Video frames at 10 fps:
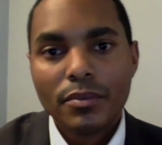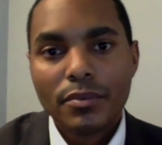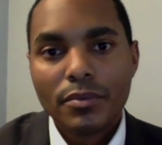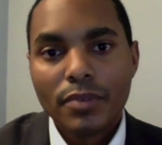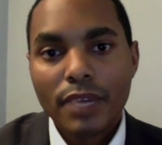
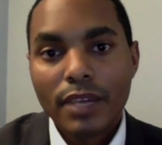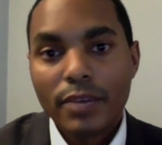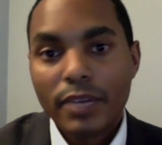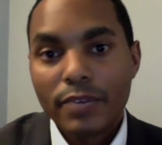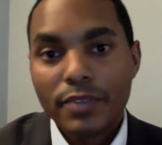Well, I
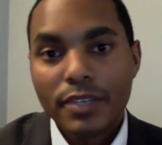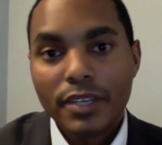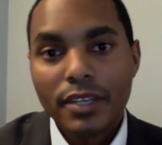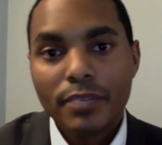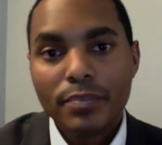would
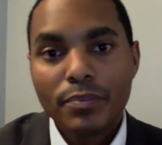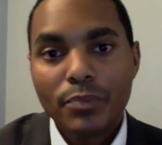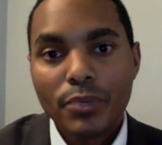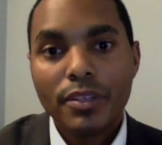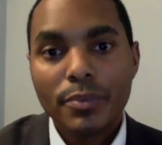advocate
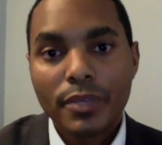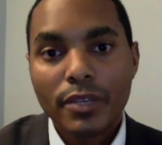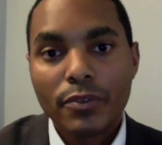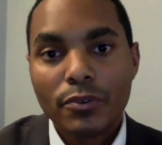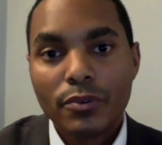putting the
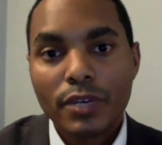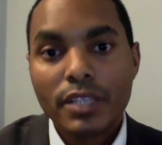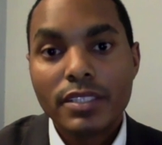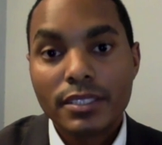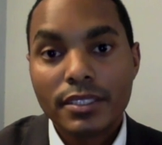plan through
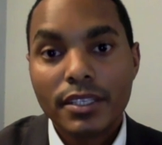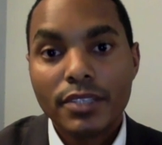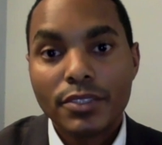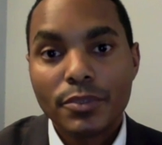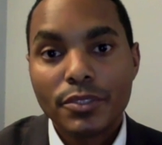reconciliation,